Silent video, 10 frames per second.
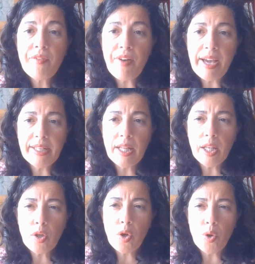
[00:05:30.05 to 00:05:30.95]
final
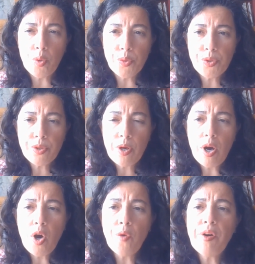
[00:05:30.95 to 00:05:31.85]
clause
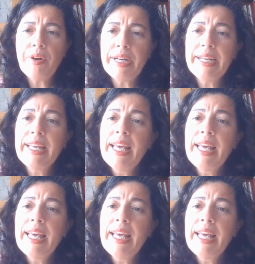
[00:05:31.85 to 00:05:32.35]
of our